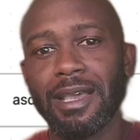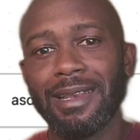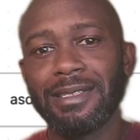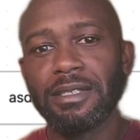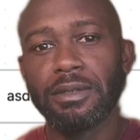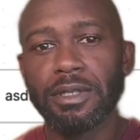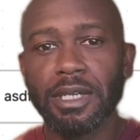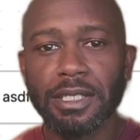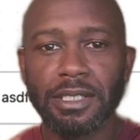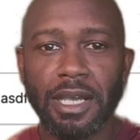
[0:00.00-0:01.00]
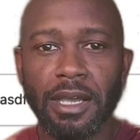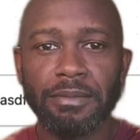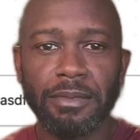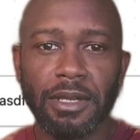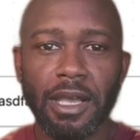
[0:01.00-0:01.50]
And until the next
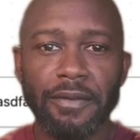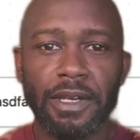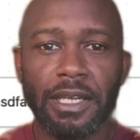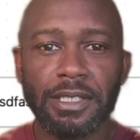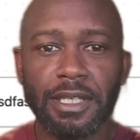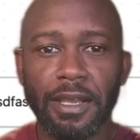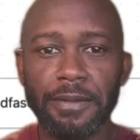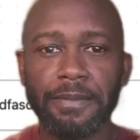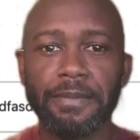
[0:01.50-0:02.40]
time, have a nice day.